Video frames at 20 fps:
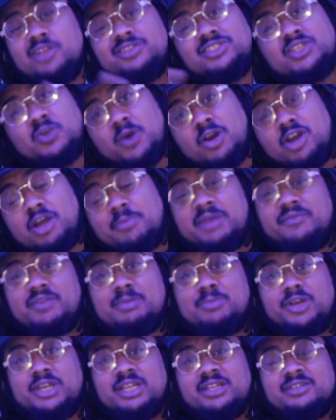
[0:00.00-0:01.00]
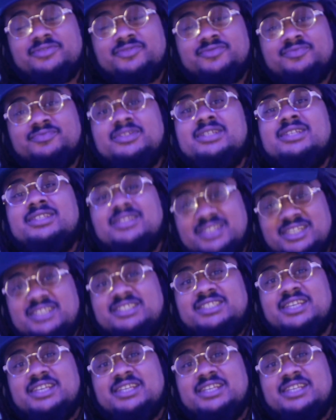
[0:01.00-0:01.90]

So welcome everybody. This